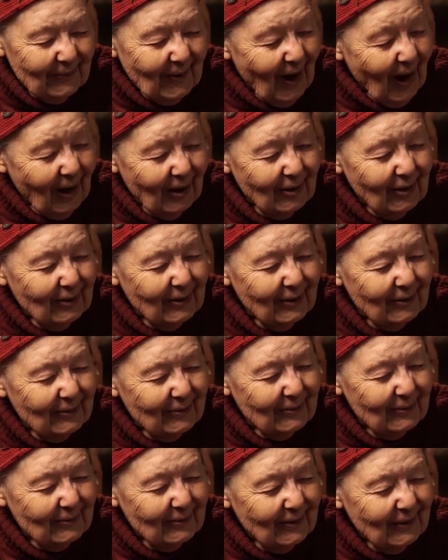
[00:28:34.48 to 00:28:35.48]
honored
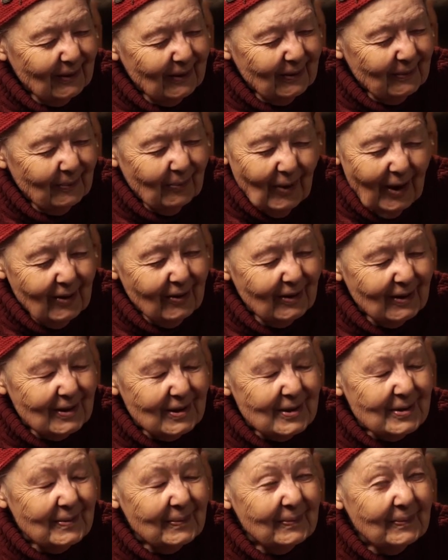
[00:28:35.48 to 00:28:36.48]
and well, Danny,
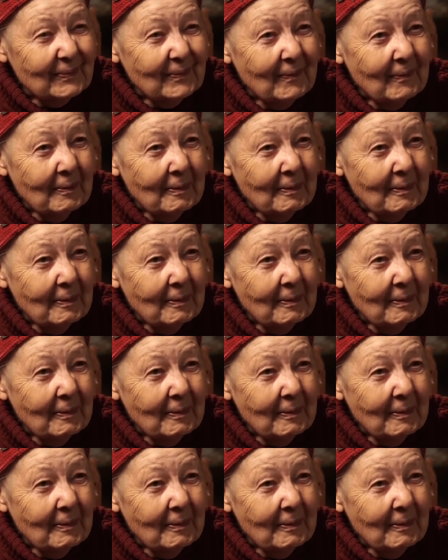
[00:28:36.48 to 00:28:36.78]
breathless. You know,